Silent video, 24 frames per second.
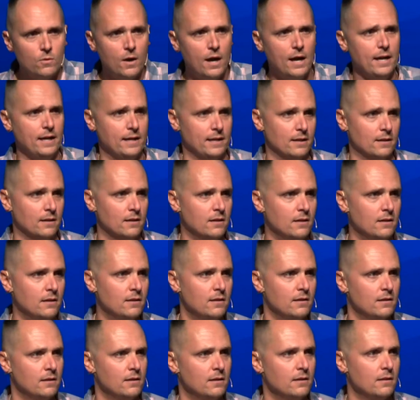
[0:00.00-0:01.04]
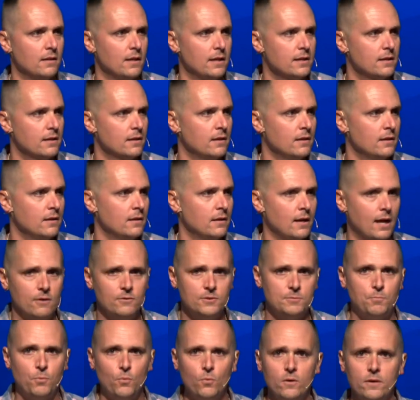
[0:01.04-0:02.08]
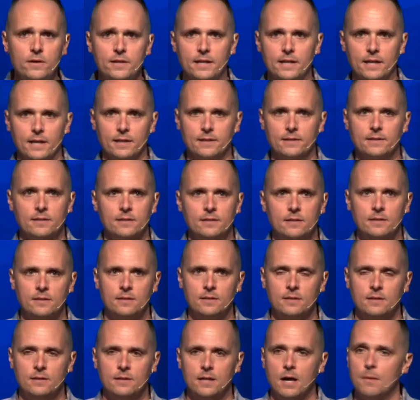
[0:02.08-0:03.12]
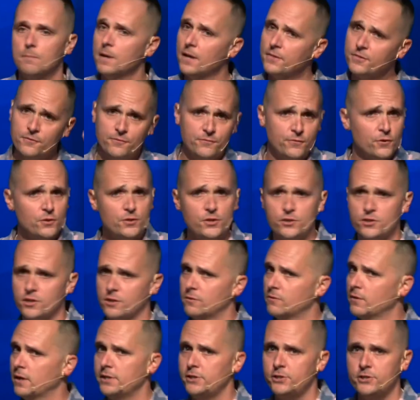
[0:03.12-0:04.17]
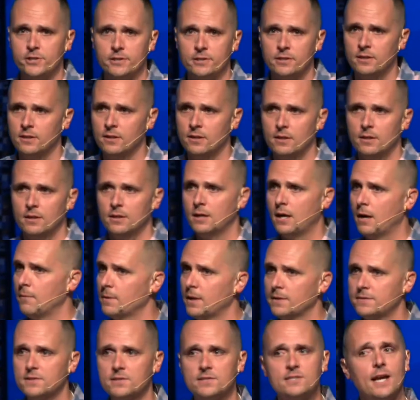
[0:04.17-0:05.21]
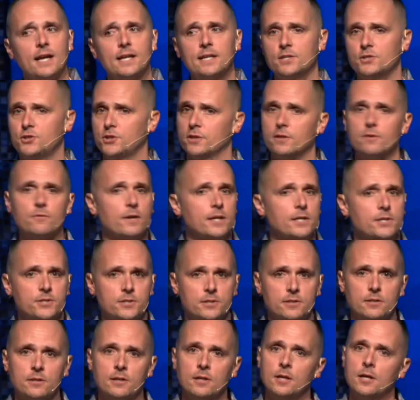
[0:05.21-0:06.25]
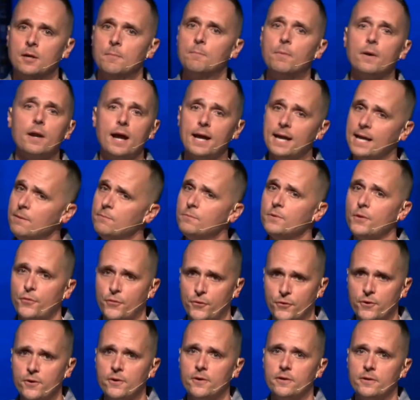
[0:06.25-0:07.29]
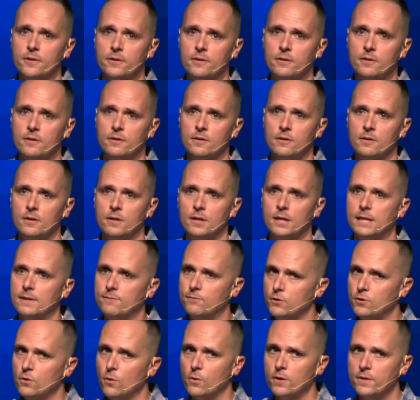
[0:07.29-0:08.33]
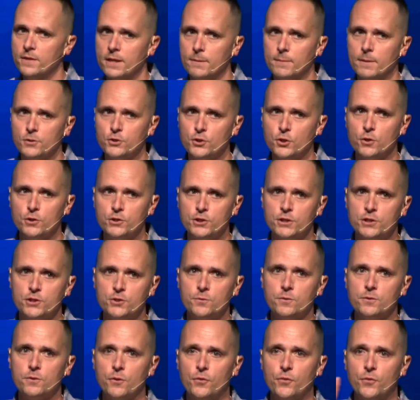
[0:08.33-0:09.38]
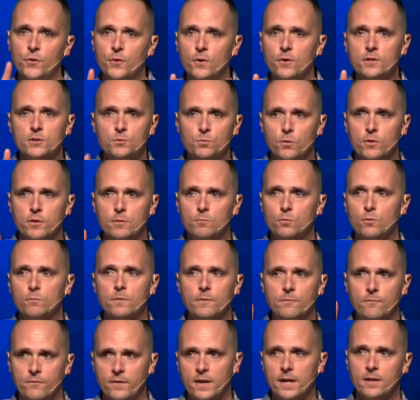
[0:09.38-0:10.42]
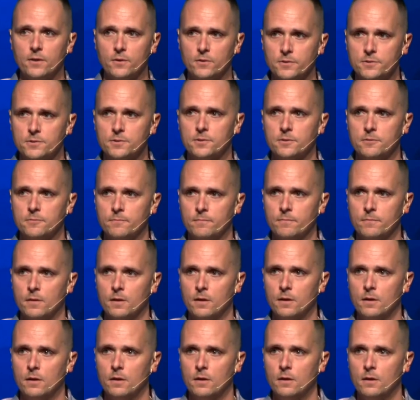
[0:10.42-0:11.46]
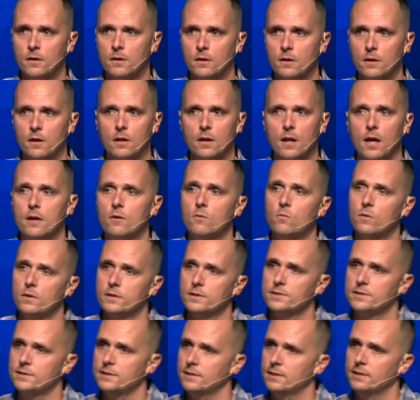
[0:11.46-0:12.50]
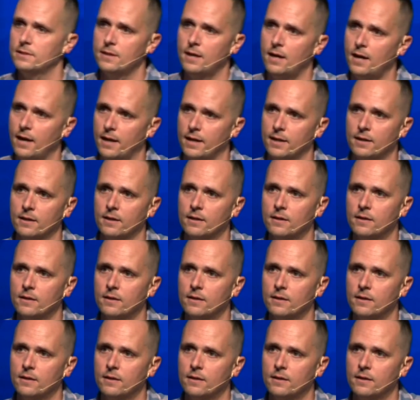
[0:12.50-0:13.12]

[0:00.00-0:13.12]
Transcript: I. Like, I was born in it. I'm not the first generation, I'm not the second generation, but I am the third. And if you know anything about church history, the third is where the movement fails. And I don't want to see it die.